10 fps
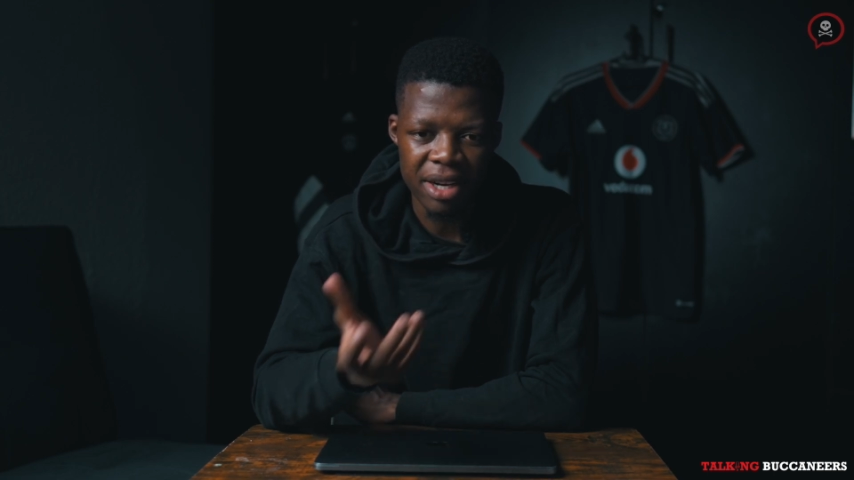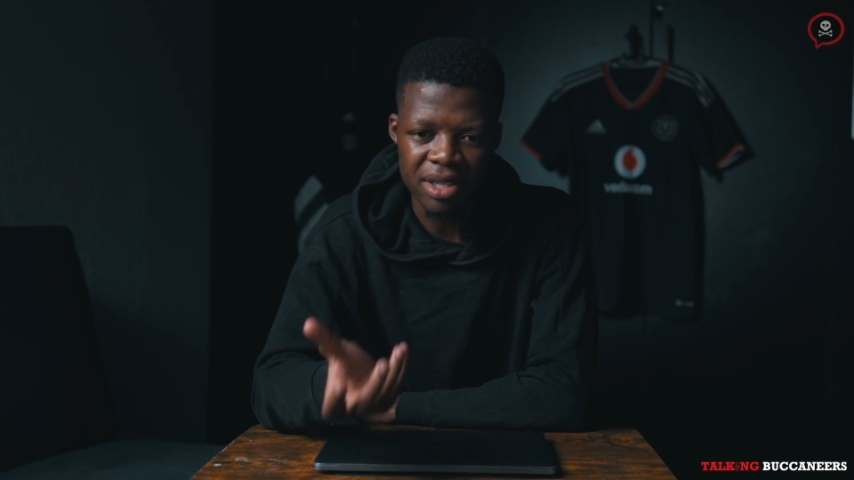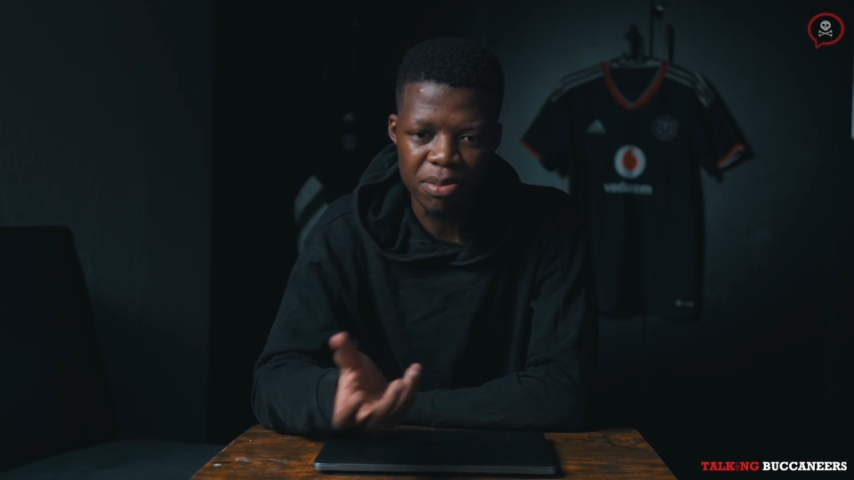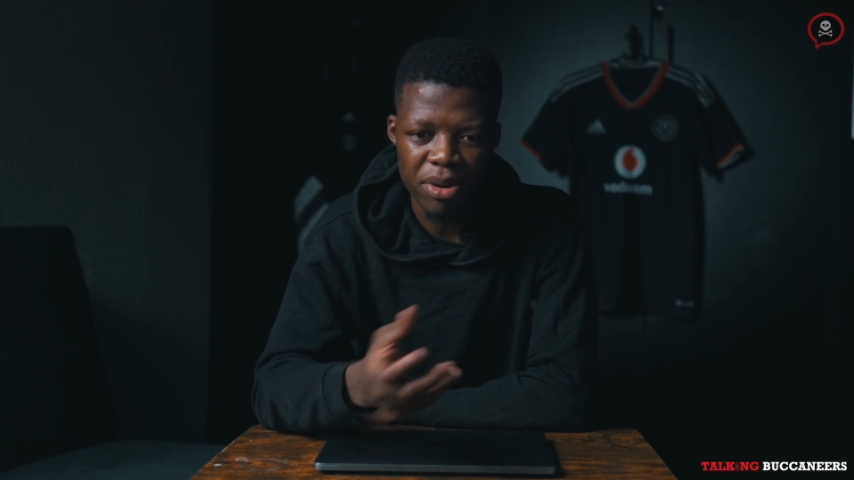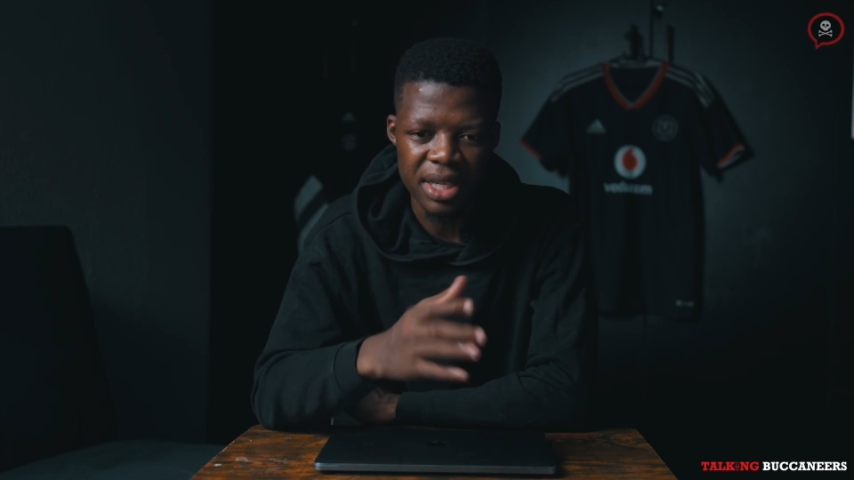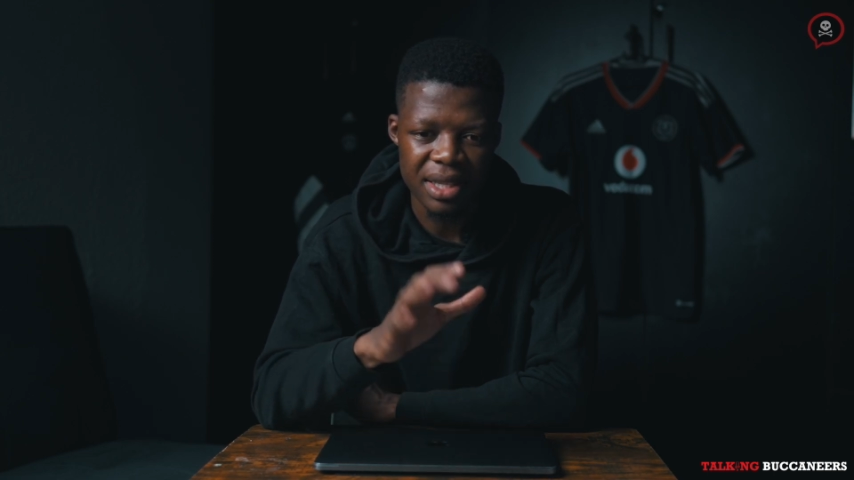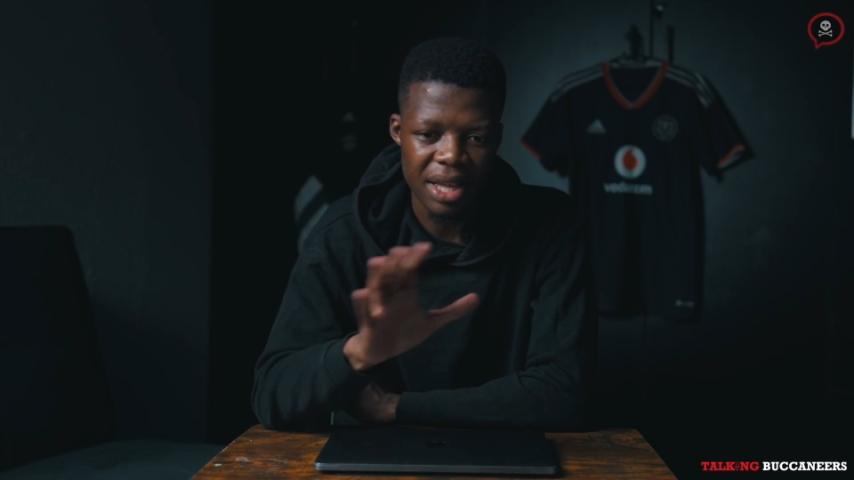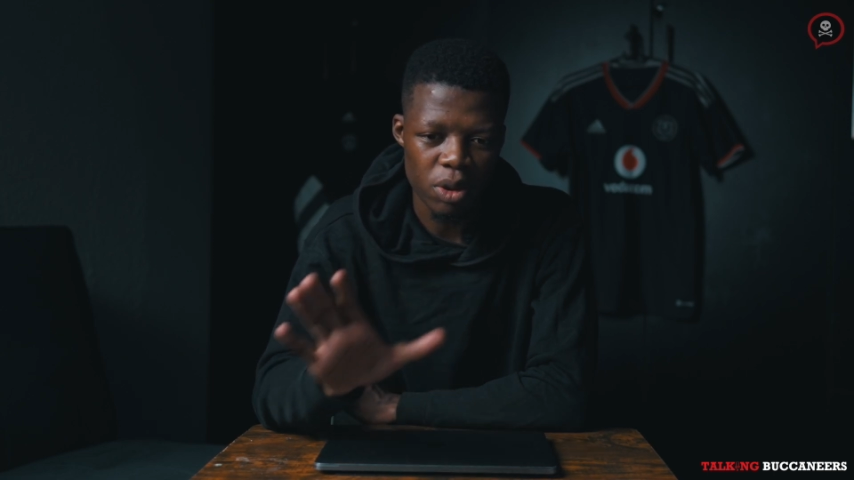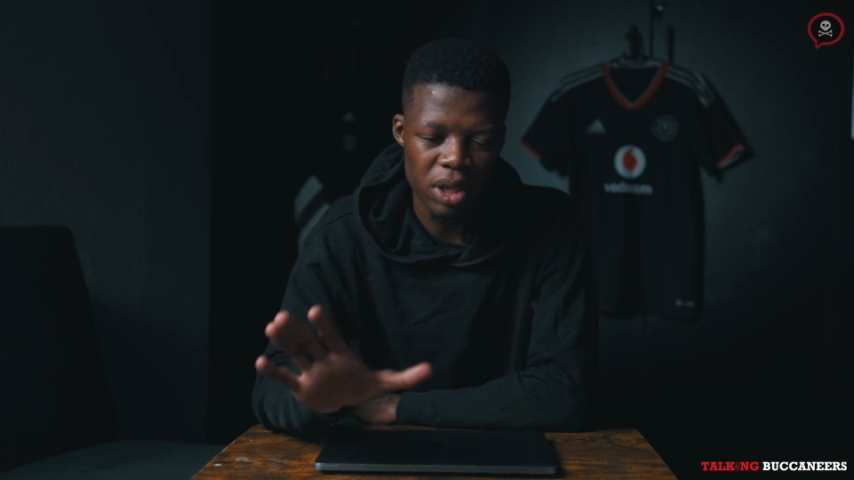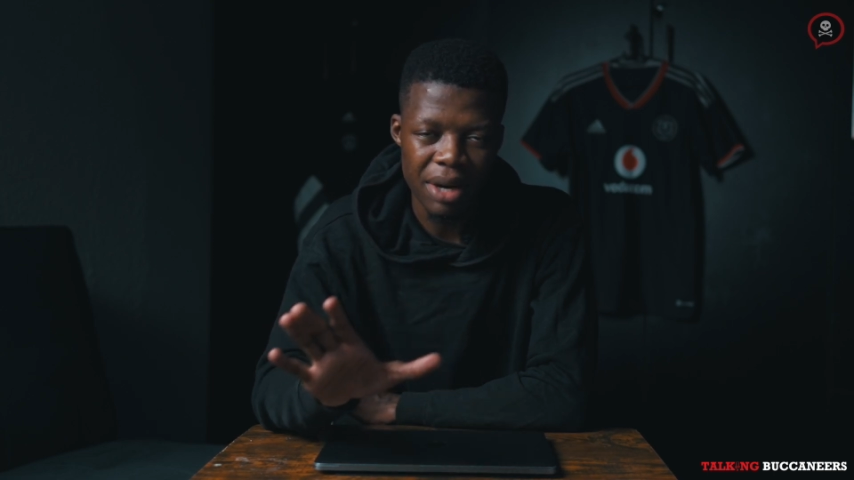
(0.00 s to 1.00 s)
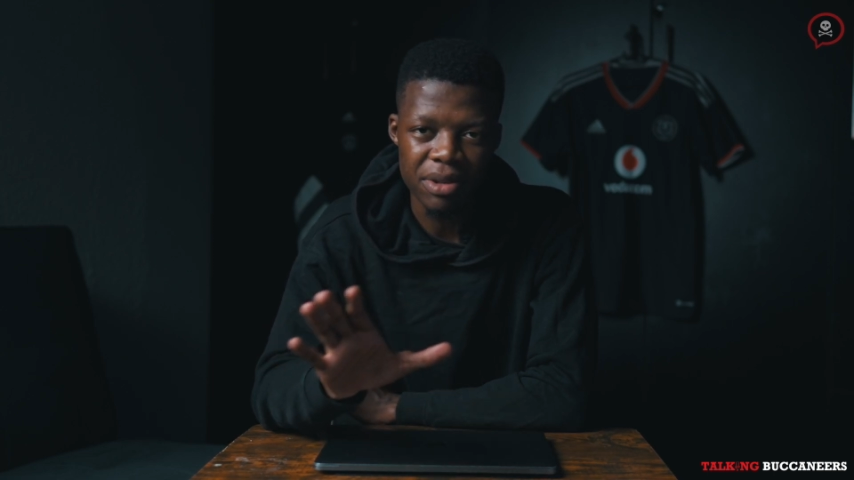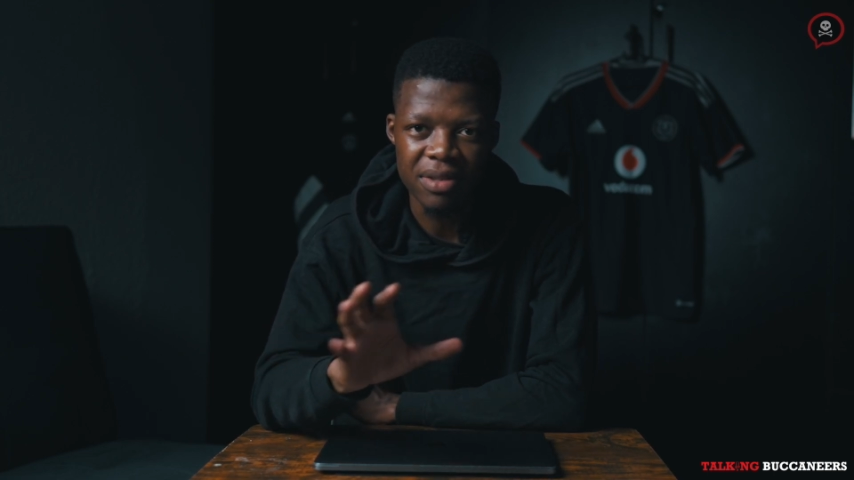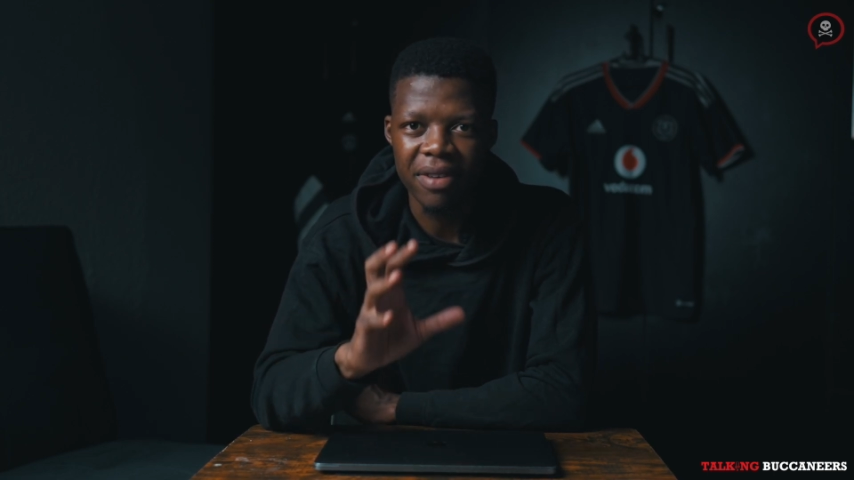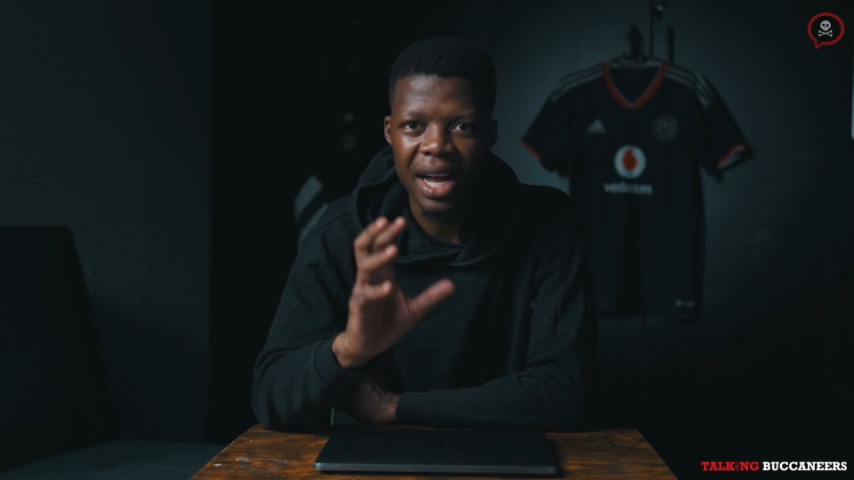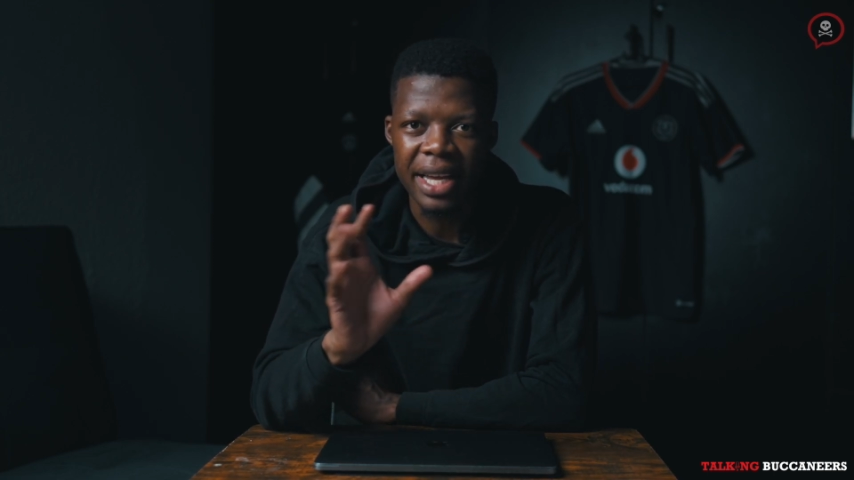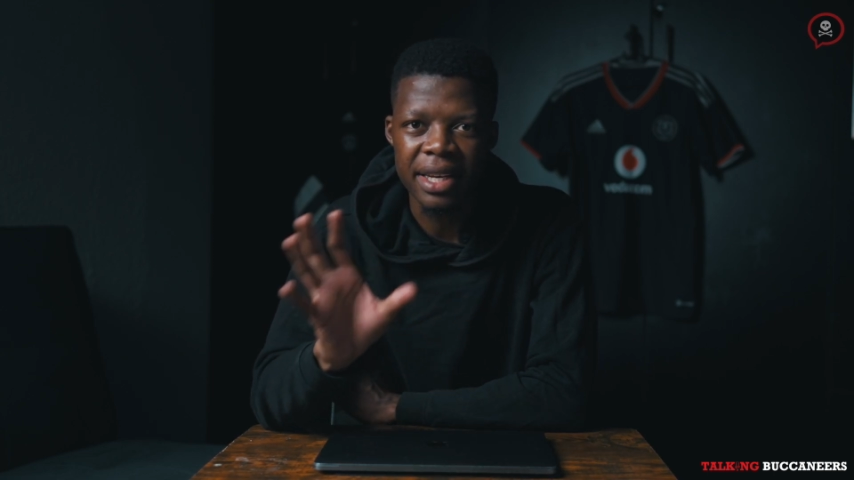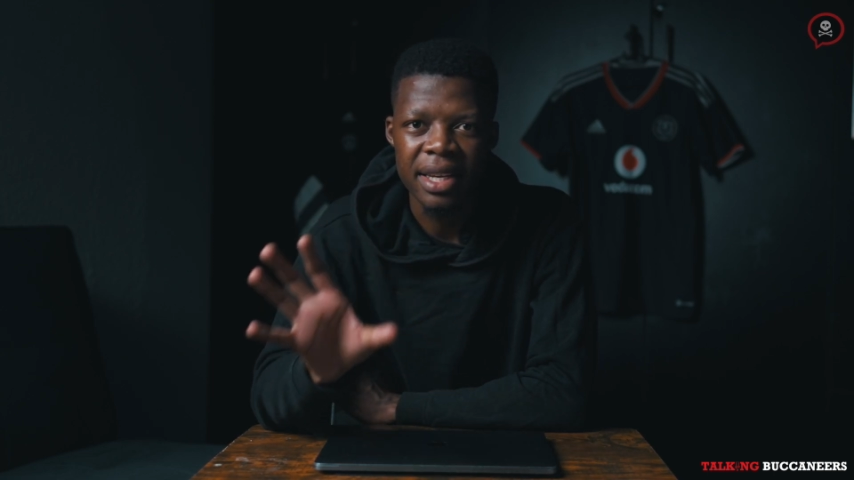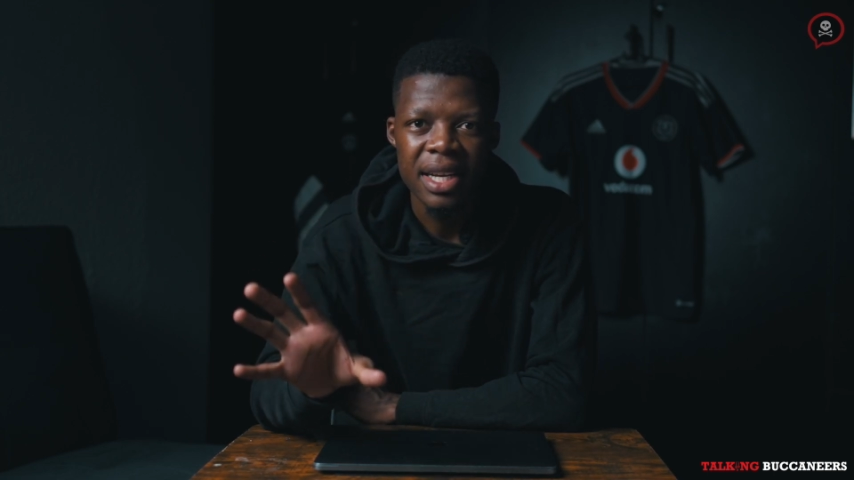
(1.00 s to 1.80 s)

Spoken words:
I was impressed. I thought that was fine.